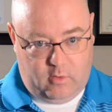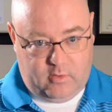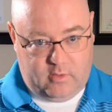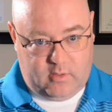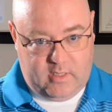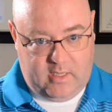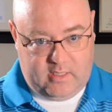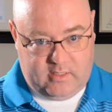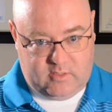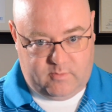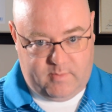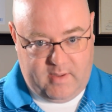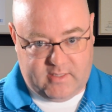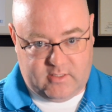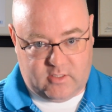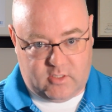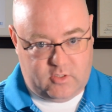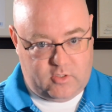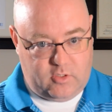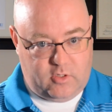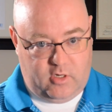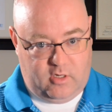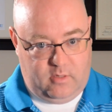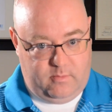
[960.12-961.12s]

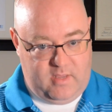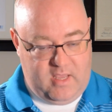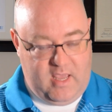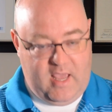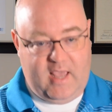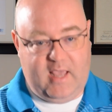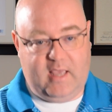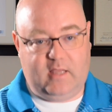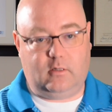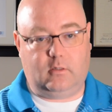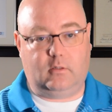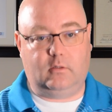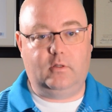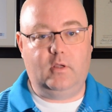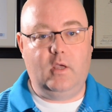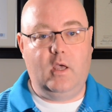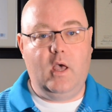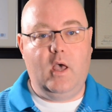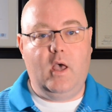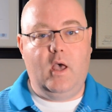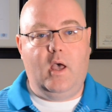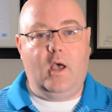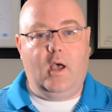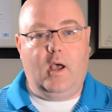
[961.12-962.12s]
expenses are going to be handled.
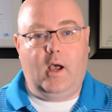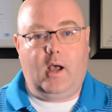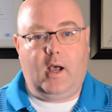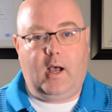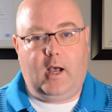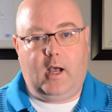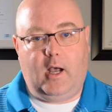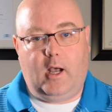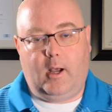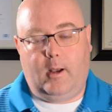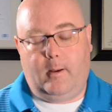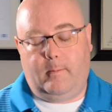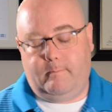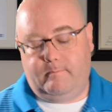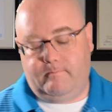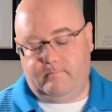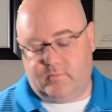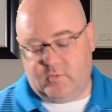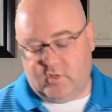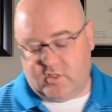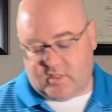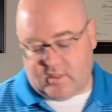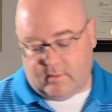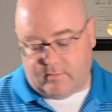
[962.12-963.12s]

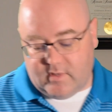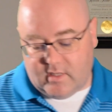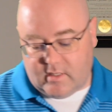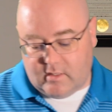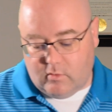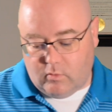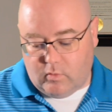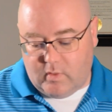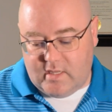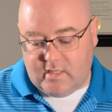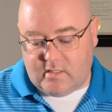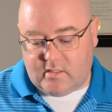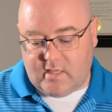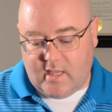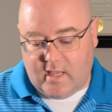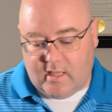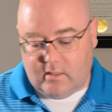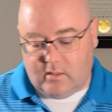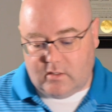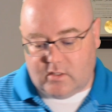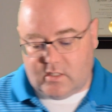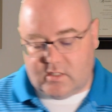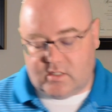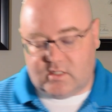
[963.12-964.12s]
Something that we
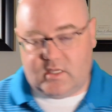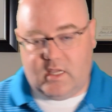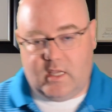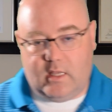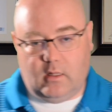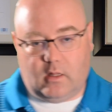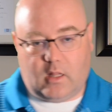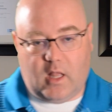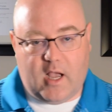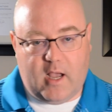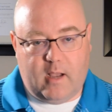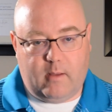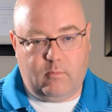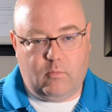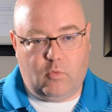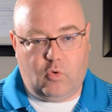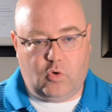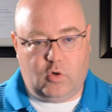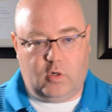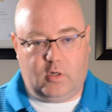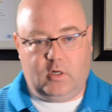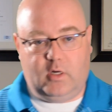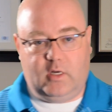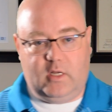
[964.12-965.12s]
tend to see a lot
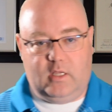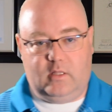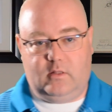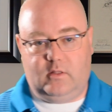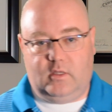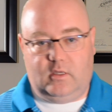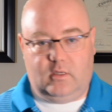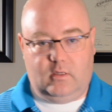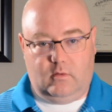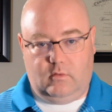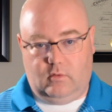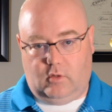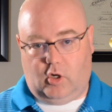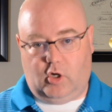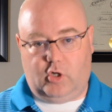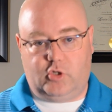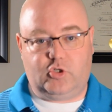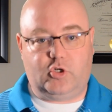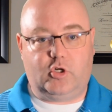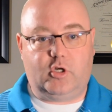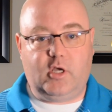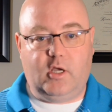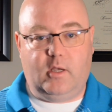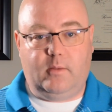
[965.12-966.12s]
more in the
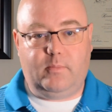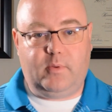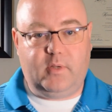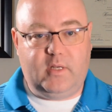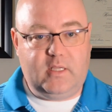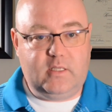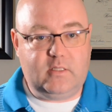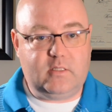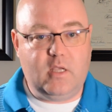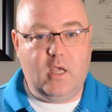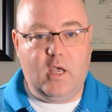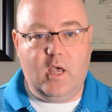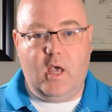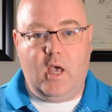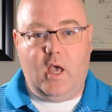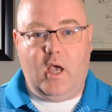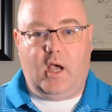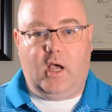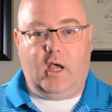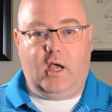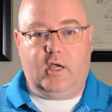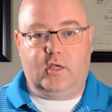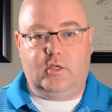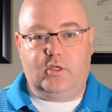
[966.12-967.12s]
larger companies,
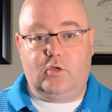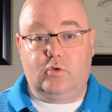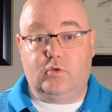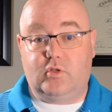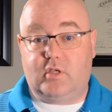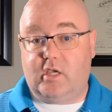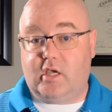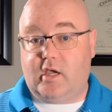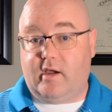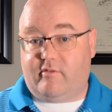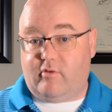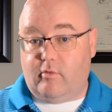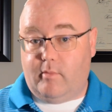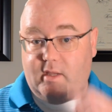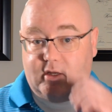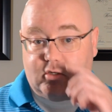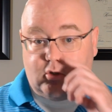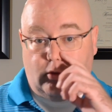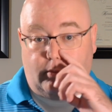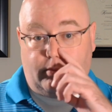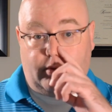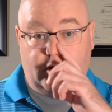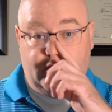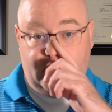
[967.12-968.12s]
using
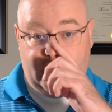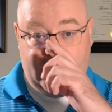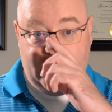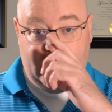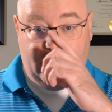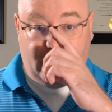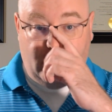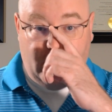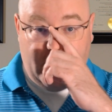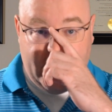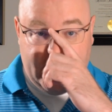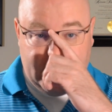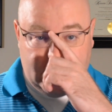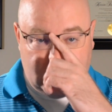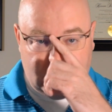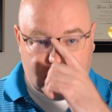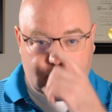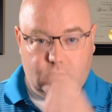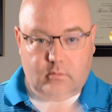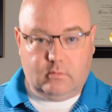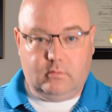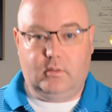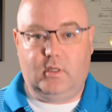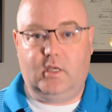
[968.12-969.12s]
governmental per diem
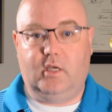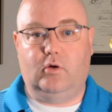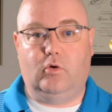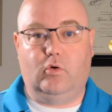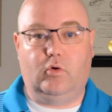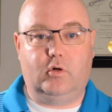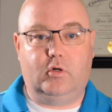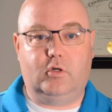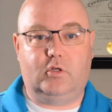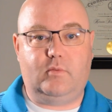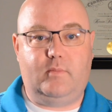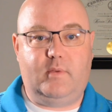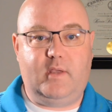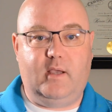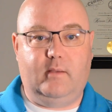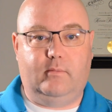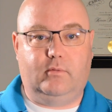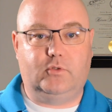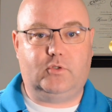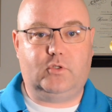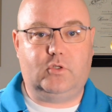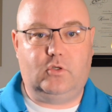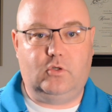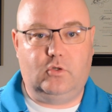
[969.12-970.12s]
rates in order to be
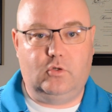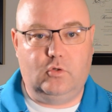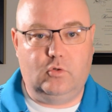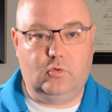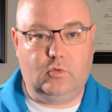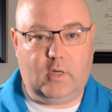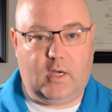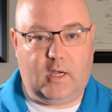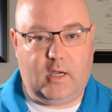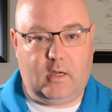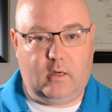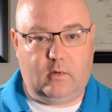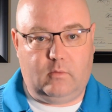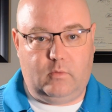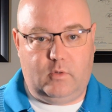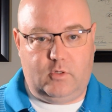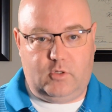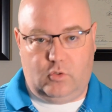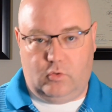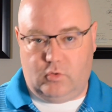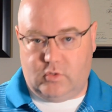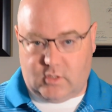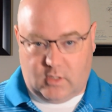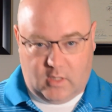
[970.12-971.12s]
able to
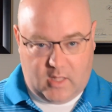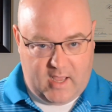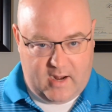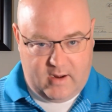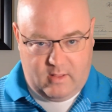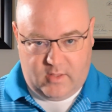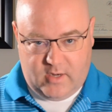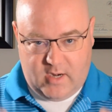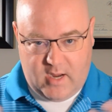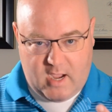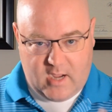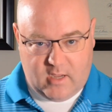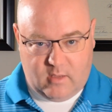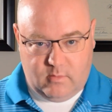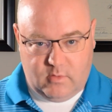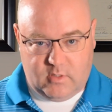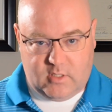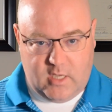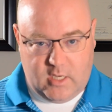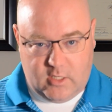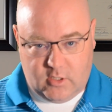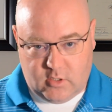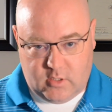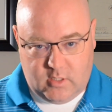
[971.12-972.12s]
reduce a lot of the
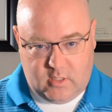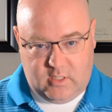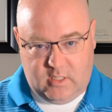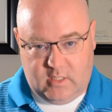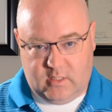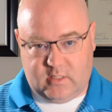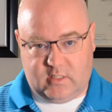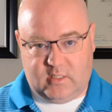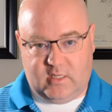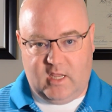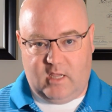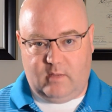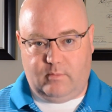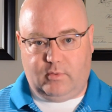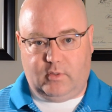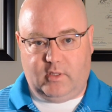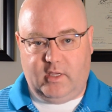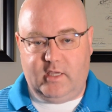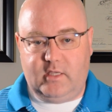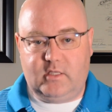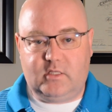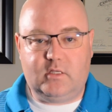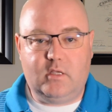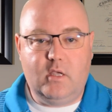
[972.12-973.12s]
documentation that needs to take
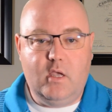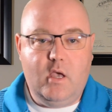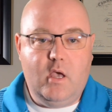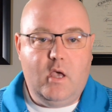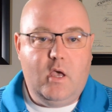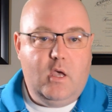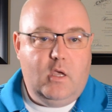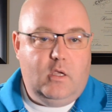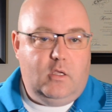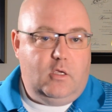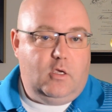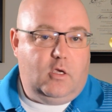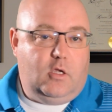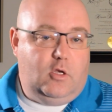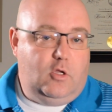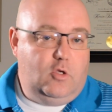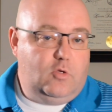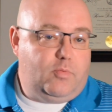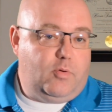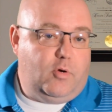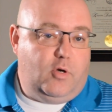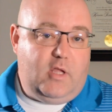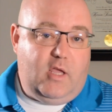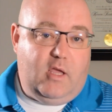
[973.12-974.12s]
place. You can
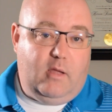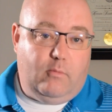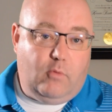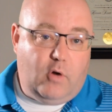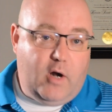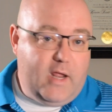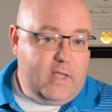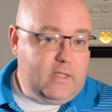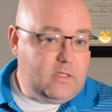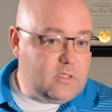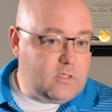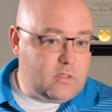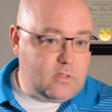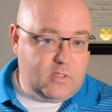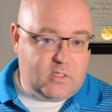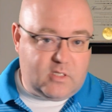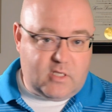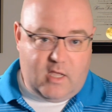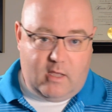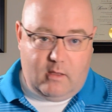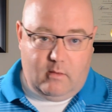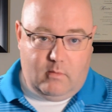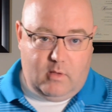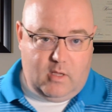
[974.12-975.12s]
use per diem rates, the
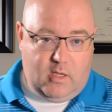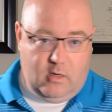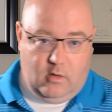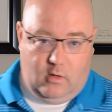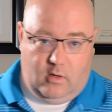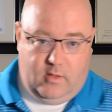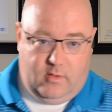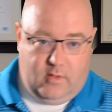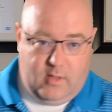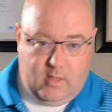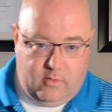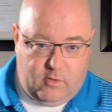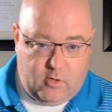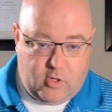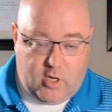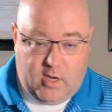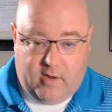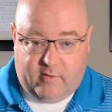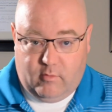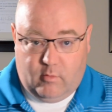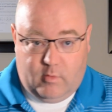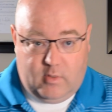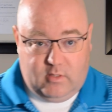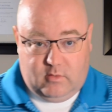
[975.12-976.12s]
same, and their
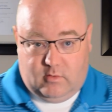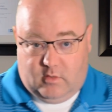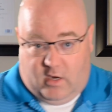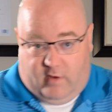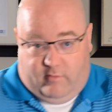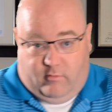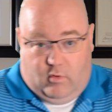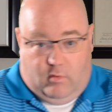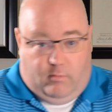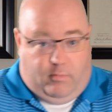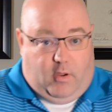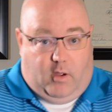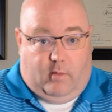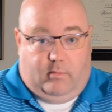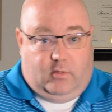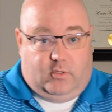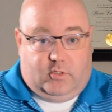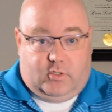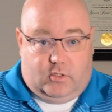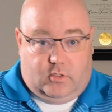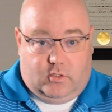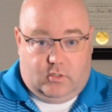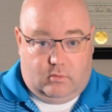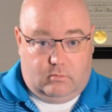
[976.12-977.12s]
government
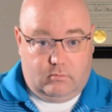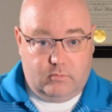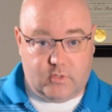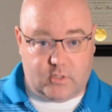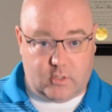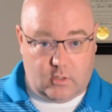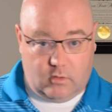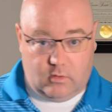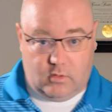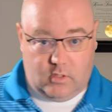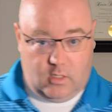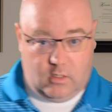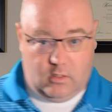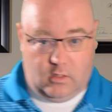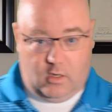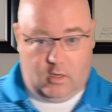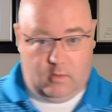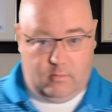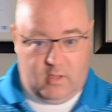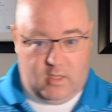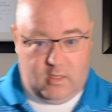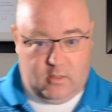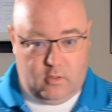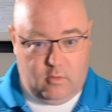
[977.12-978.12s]
publishes them, so you
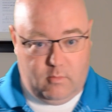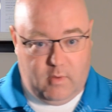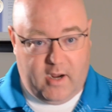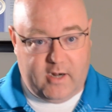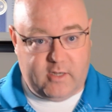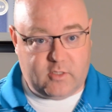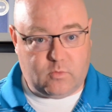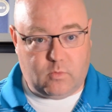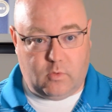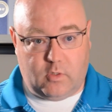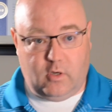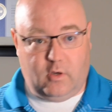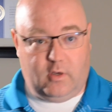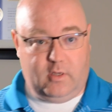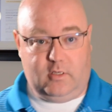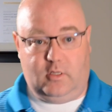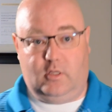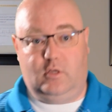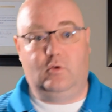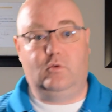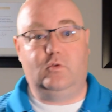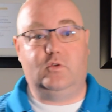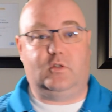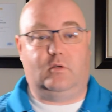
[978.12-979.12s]
might as well go ahead
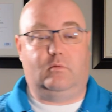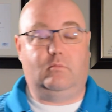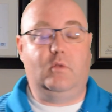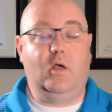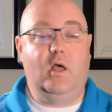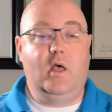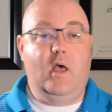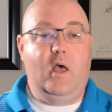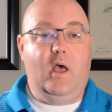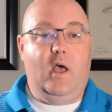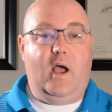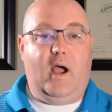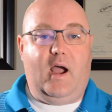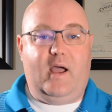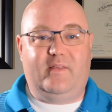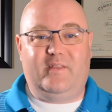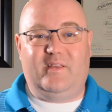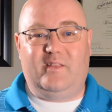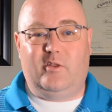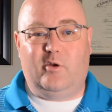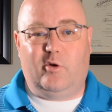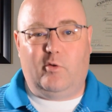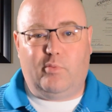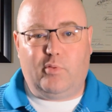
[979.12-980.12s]
and use them. I
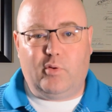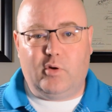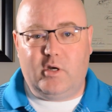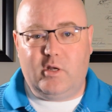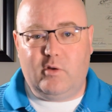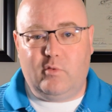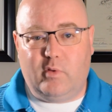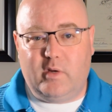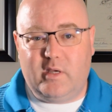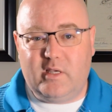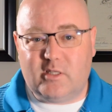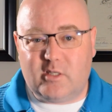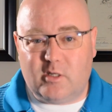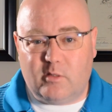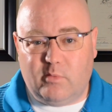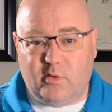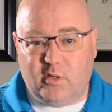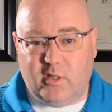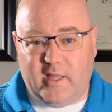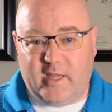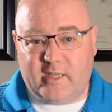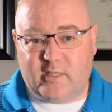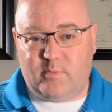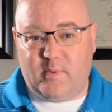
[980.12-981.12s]
think they're a pretty
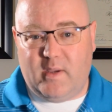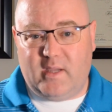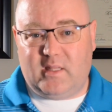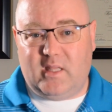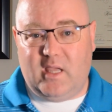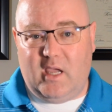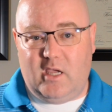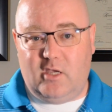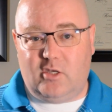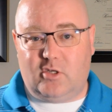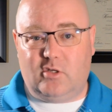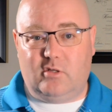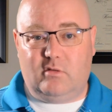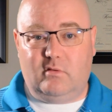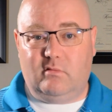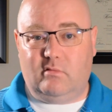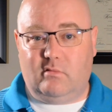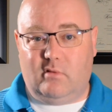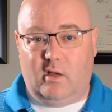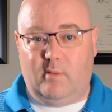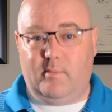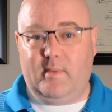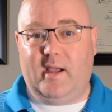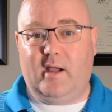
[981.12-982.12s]
reasonable expectation
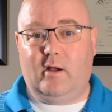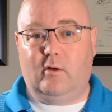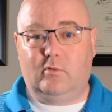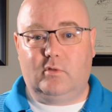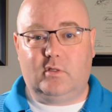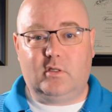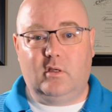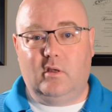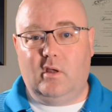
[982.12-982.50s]
amount.